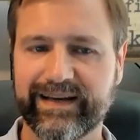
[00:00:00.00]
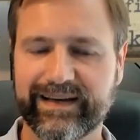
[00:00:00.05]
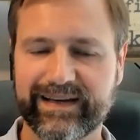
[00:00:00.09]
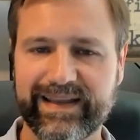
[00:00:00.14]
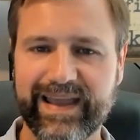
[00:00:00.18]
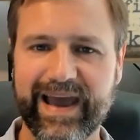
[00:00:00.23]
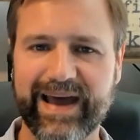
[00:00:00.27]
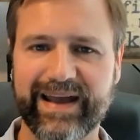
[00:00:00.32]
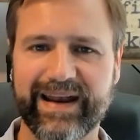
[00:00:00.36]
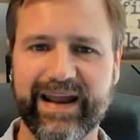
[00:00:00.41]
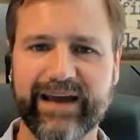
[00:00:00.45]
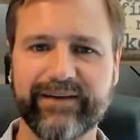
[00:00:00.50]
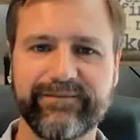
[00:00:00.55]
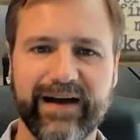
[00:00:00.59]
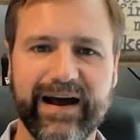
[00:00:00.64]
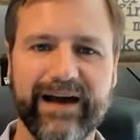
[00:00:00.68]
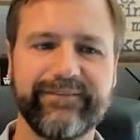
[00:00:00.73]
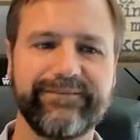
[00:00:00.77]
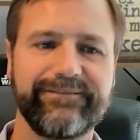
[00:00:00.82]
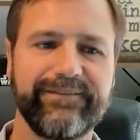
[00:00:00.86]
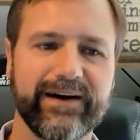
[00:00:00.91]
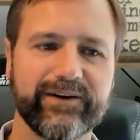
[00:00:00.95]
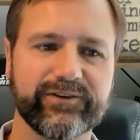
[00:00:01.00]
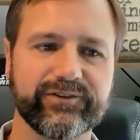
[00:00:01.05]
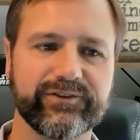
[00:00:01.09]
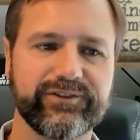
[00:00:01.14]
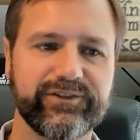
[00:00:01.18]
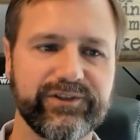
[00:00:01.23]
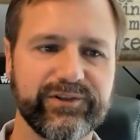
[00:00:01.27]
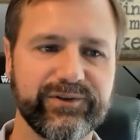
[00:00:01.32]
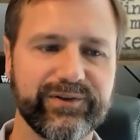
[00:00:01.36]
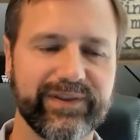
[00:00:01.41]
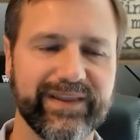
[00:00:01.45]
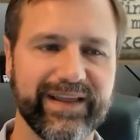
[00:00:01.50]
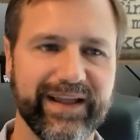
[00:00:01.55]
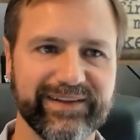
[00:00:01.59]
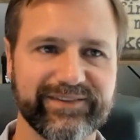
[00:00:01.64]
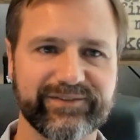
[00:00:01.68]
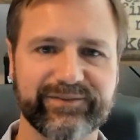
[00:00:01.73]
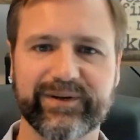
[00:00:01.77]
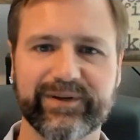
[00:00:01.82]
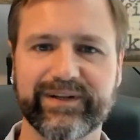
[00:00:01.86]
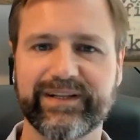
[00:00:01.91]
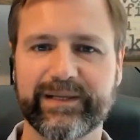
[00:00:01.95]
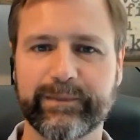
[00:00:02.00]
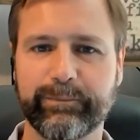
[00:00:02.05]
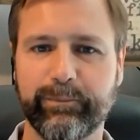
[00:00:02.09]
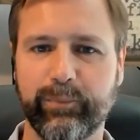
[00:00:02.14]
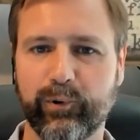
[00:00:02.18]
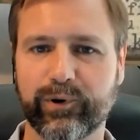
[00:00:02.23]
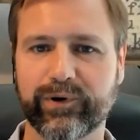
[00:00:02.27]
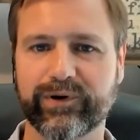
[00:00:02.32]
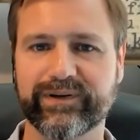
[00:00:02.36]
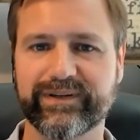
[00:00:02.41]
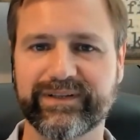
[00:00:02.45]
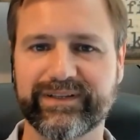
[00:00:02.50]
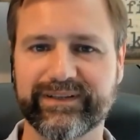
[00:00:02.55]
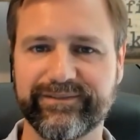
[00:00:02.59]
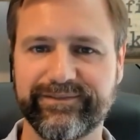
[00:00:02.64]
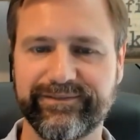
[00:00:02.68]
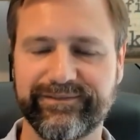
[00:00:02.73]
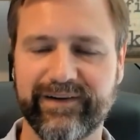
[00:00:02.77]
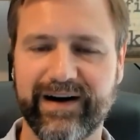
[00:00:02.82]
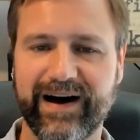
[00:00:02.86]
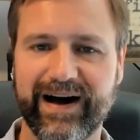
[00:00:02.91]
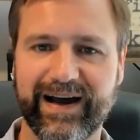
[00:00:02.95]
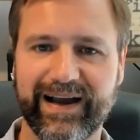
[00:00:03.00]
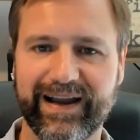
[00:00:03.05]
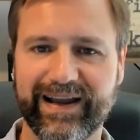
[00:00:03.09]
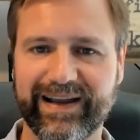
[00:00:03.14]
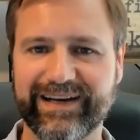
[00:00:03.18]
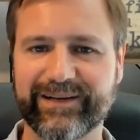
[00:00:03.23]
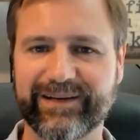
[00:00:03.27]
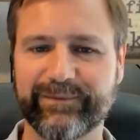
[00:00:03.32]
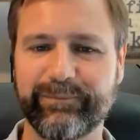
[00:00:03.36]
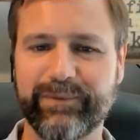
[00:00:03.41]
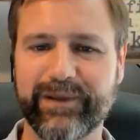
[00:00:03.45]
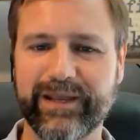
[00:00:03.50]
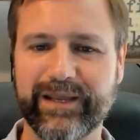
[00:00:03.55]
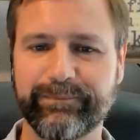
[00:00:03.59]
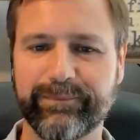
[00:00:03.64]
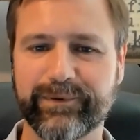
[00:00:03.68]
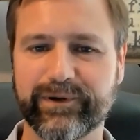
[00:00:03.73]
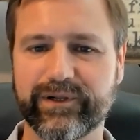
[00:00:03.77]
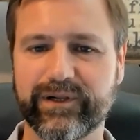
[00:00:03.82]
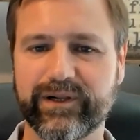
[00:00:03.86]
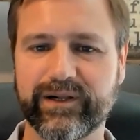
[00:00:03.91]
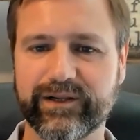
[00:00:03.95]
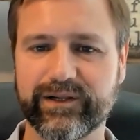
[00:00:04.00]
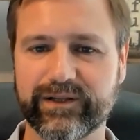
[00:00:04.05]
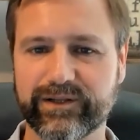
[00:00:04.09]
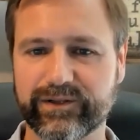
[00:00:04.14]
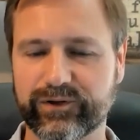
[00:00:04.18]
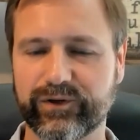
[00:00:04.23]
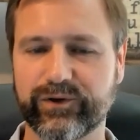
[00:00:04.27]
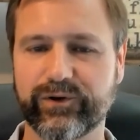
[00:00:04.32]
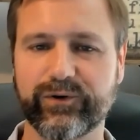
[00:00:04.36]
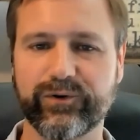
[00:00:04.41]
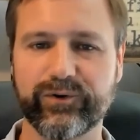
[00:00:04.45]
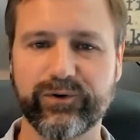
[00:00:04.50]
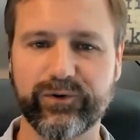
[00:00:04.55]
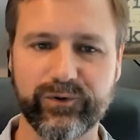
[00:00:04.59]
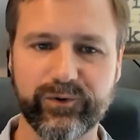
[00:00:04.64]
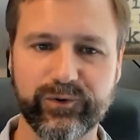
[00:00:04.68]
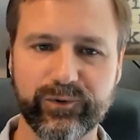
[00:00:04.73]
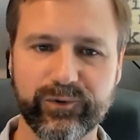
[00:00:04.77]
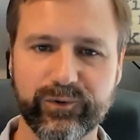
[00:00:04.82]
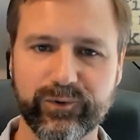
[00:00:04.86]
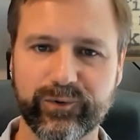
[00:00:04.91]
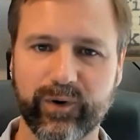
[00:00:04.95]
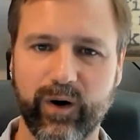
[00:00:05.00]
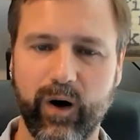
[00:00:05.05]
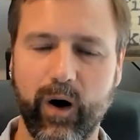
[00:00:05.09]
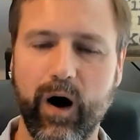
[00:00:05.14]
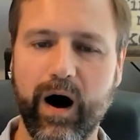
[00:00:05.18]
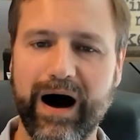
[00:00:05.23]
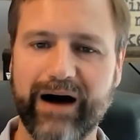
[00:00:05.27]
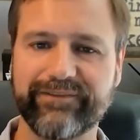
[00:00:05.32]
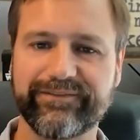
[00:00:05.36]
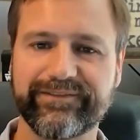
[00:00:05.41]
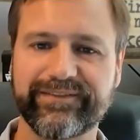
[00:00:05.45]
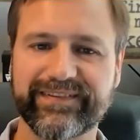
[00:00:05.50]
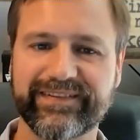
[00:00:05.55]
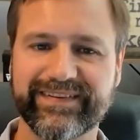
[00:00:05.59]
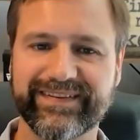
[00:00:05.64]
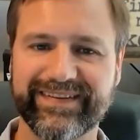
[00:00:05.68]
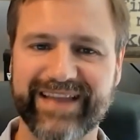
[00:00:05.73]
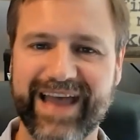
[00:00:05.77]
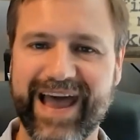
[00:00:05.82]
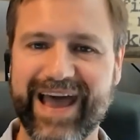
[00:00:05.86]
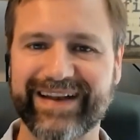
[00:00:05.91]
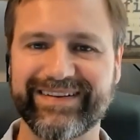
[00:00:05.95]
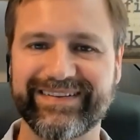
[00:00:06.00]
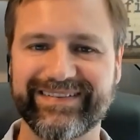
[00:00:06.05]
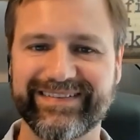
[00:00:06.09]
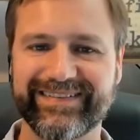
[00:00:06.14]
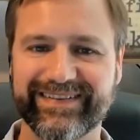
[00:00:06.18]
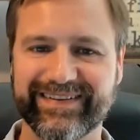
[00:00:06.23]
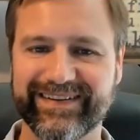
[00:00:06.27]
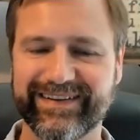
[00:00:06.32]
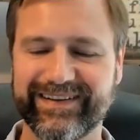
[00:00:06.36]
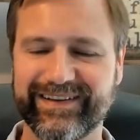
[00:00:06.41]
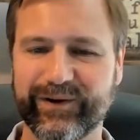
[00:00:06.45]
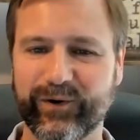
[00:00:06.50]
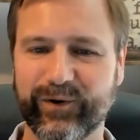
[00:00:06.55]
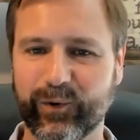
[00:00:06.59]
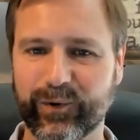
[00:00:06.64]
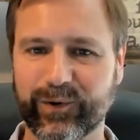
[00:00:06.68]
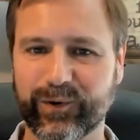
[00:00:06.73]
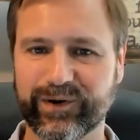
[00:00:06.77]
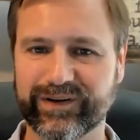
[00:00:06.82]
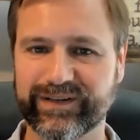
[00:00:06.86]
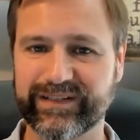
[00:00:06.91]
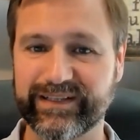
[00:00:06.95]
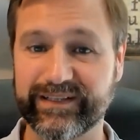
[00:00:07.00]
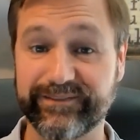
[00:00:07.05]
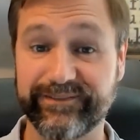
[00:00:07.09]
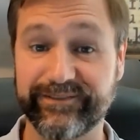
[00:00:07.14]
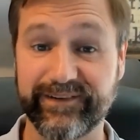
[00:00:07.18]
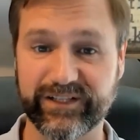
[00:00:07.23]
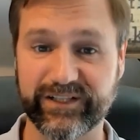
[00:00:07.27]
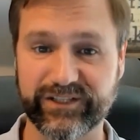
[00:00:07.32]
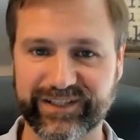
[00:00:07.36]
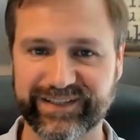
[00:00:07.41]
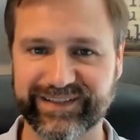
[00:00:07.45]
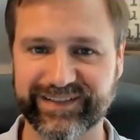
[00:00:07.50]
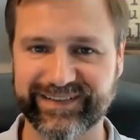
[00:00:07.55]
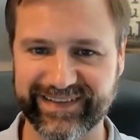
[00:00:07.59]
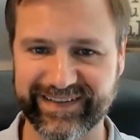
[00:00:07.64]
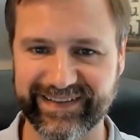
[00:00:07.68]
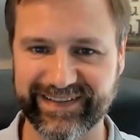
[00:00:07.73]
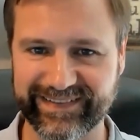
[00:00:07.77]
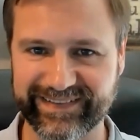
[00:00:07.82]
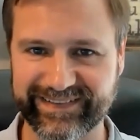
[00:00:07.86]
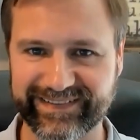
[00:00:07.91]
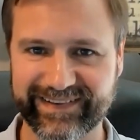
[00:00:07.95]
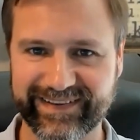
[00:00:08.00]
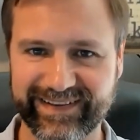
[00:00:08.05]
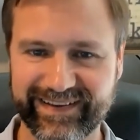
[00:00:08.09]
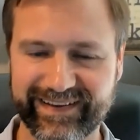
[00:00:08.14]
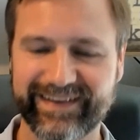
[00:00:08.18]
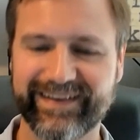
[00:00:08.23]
Yeah, and I've, I've found, too, that it's really important to find people who offset your deficiencies,